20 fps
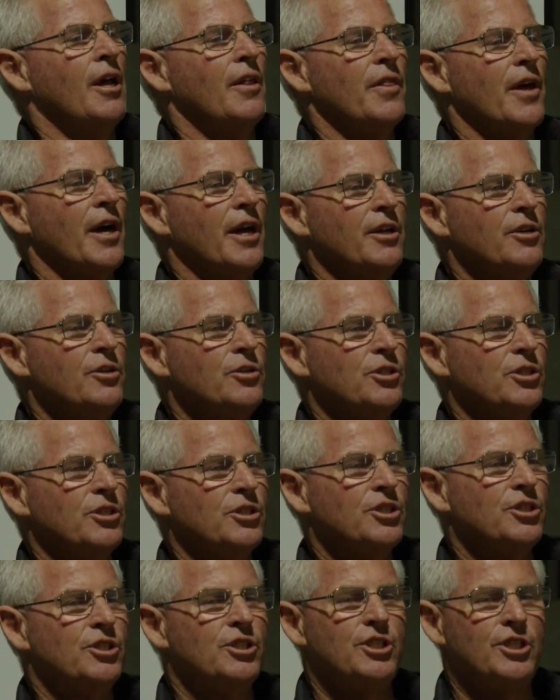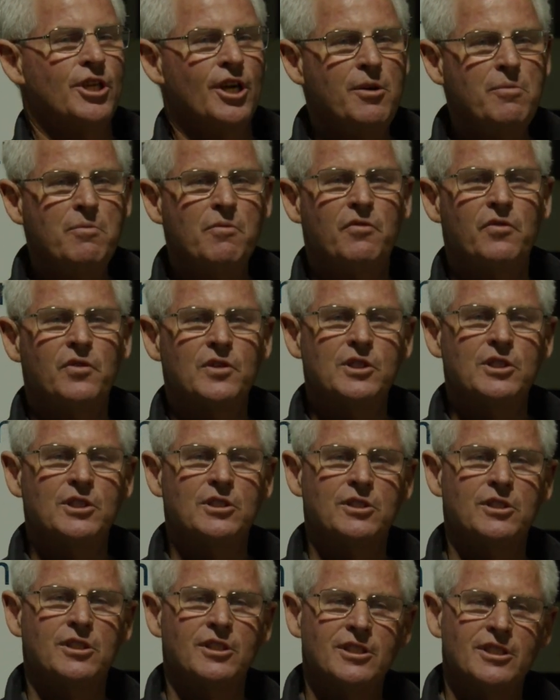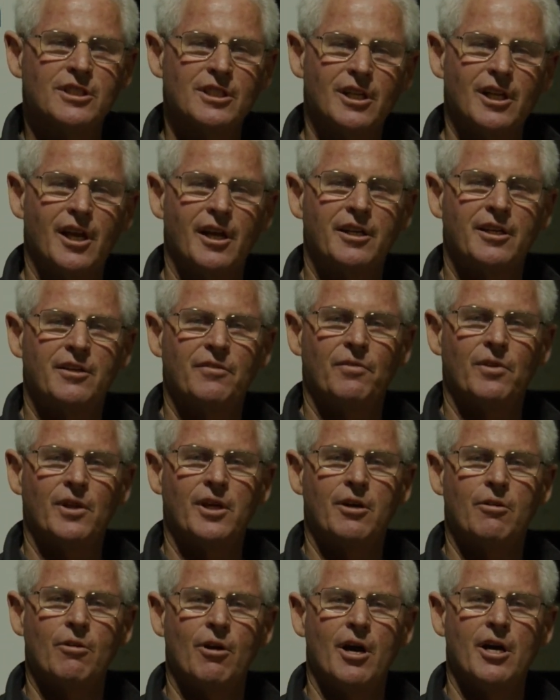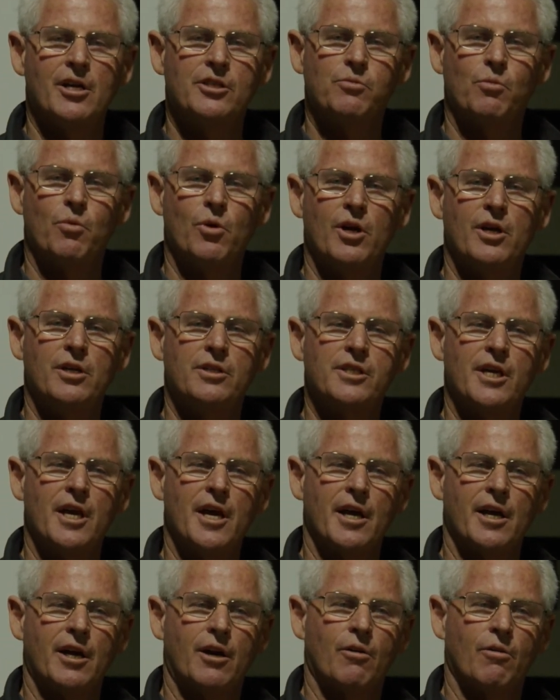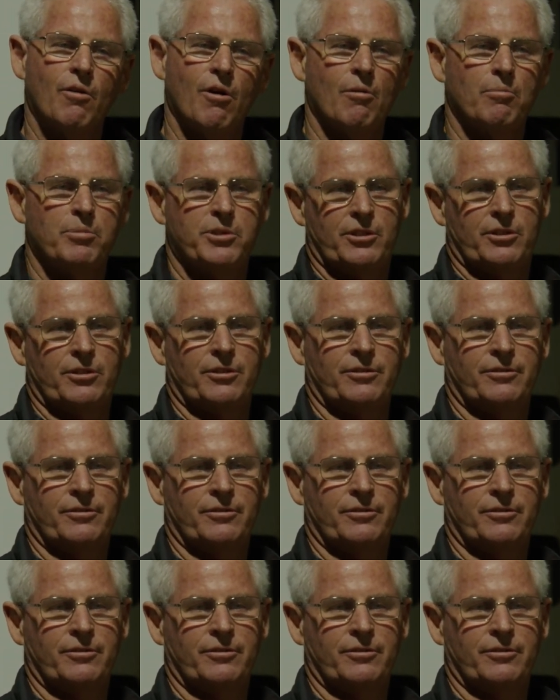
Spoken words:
They're using sheep to selectively graze weeds out of crops.